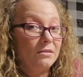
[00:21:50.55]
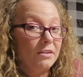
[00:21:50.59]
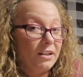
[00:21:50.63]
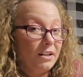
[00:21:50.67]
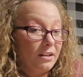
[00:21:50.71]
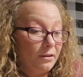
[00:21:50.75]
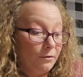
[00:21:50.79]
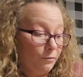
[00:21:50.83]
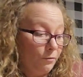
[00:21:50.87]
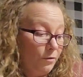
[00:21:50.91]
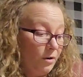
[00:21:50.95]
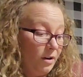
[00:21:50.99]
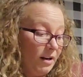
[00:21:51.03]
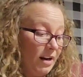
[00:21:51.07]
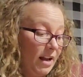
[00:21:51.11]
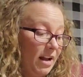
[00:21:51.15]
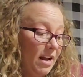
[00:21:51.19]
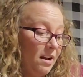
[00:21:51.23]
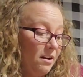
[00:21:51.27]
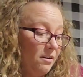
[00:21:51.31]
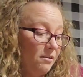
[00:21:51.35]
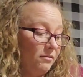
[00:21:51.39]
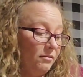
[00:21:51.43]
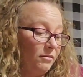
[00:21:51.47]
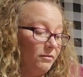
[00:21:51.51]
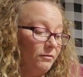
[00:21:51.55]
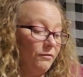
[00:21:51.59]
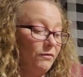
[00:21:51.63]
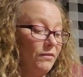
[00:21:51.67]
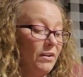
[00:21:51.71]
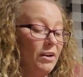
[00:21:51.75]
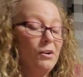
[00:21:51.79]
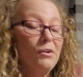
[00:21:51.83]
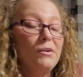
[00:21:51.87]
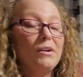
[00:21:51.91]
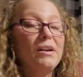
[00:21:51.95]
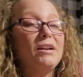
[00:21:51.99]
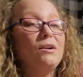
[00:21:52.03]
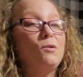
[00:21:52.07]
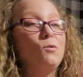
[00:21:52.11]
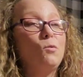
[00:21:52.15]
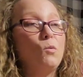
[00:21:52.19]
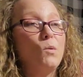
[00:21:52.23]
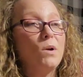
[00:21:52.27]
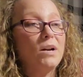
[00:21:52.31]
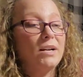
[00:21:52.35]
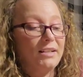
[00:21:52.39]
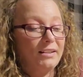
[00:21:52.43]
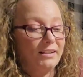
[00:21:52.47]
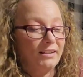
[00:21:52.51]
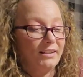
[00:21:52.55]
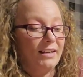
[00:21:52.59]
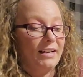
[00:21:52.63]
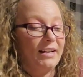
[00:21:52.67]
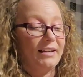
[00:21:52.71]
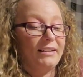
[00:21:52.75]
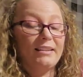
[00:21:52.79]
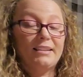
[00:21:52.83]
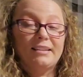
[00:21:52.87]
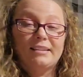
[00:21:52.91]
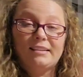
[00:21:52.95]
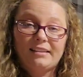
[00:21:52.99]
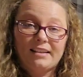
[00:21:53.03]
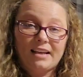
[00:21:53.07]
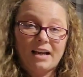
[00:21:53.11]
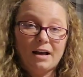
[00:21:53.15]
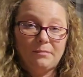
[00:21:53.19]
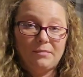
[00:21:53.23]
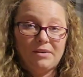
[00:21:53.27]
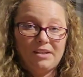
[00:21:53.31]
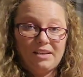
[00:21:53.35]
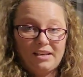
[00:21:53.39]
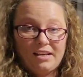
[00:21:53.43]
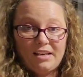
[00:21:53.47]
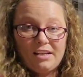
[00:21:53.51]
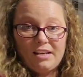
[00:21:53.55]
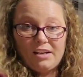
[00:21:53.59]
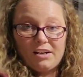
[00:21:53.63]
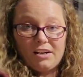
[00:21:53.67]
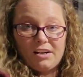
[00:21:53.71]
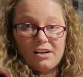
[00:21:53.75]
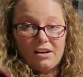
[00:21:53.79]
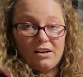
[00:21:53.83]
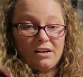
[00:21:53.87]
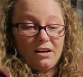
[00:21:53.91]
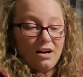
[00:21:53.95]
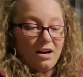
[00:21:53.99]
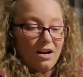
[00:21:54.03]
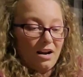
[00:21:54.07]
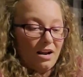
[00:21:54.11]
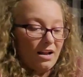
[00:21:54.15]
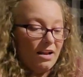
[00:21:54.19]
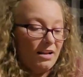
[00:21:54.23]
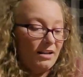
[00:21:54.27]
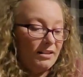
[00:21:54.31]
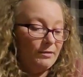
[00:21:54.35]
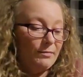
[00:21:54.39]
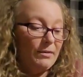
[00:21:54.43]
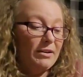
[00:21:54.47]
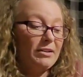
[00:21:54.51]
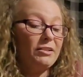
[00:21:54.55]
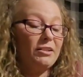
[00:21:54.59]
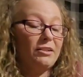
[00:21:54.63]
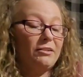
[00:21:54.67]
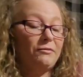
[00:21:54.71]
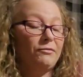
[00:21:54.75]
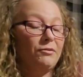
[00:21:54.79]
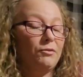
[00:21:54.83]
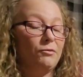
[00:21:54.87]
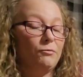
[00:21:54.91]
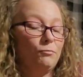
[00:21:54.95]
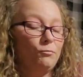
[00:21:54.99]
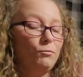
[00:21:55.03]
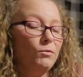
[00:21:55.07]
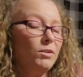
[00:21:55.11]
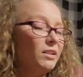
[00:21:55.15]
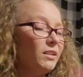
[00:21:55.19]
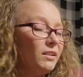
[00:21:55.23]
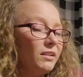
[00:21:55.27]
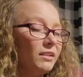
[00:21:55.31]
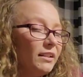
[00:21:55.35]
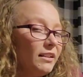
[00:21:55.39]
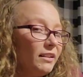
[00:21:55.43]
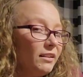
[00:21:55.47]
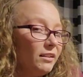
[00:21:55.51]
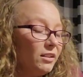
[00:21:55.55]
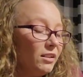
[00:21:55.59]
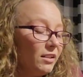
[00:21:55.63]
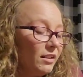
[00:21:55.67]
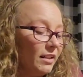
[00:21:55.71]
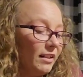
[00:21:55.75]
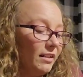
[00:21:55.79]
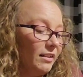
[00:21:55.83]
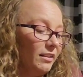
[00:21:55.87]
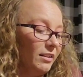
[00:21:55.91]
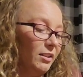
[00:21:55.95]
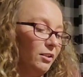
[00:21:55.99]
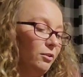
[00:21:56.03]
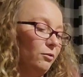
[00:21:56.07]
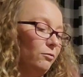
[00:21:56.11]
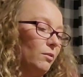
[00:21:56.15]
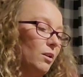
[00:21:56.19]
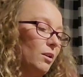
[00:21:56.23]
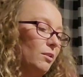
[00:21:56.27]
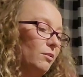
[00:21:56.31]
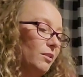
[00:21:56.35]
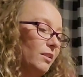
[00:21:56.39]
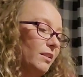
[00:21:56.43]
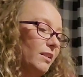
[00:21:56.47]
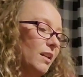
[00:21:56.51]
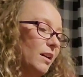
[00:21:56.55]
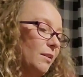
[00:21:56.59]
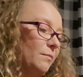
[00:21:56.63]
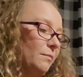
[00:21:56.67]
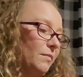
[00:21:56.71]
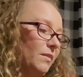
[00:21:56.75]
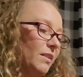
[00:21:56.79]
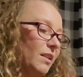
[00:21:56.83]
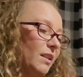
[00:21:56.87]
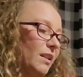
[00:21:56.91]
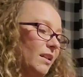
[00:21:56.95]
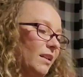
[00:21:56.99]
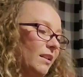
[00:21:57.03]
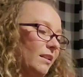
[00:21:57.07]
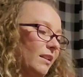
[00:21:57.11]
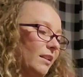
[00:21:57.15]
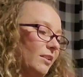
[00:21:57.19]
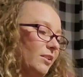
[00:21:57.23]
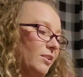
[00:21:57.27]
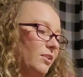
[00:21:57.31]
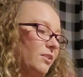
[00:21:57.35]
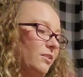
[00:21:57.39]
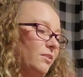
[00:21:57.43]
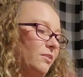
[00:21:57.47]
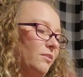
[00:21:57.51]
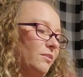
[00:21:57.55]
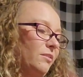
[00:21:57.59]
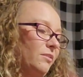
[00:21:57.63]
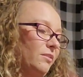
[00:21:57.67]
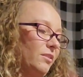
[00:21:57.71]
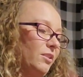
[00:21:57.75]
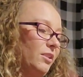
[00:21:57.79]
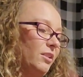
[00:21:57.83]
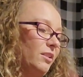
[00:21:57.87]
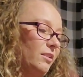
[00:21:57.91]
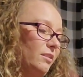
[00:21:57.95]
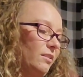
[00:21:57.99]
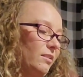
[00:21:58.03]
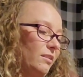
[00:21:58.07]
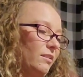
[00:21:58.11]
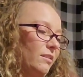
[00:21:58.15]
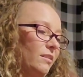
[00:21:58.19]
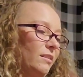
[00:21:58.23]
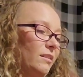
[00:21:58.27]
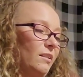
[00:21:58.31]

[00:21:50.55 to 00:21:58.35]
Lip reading: They could run out very quickly at this time of year, especially if you're really looking to grow something that you just